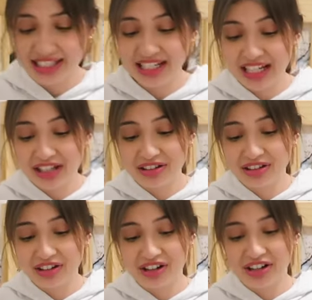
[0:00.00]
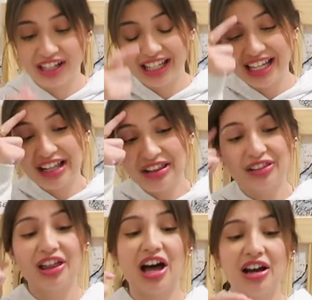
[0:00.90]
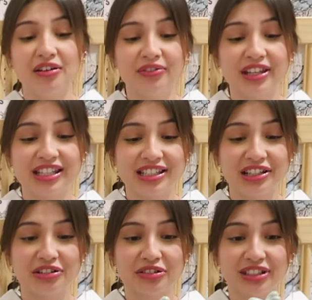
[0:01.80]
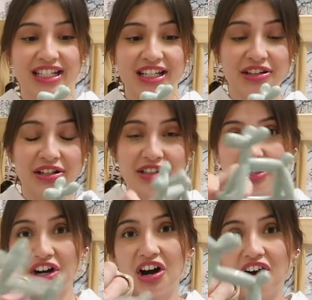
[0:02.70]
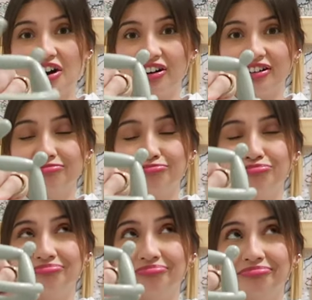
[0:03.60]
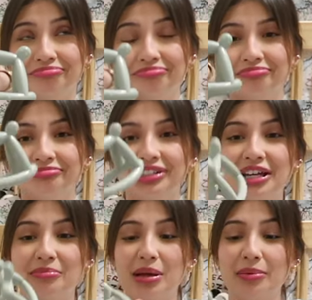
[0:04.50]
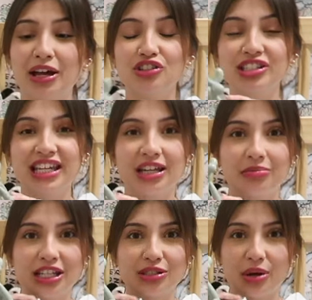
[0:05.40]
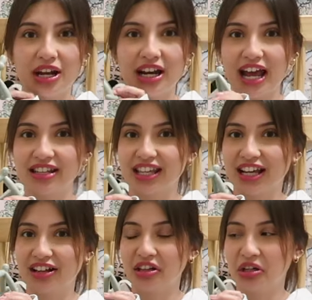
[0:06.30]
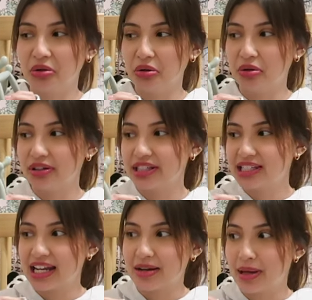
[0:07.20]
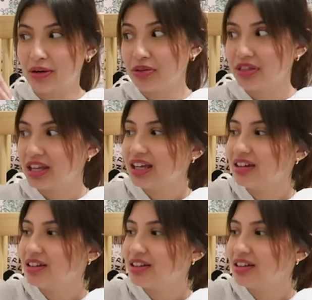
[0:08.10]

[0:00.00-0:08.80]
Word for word: teether, he loved this little teether dog. Maybe I'll just keep this one as like a little sentimental thing.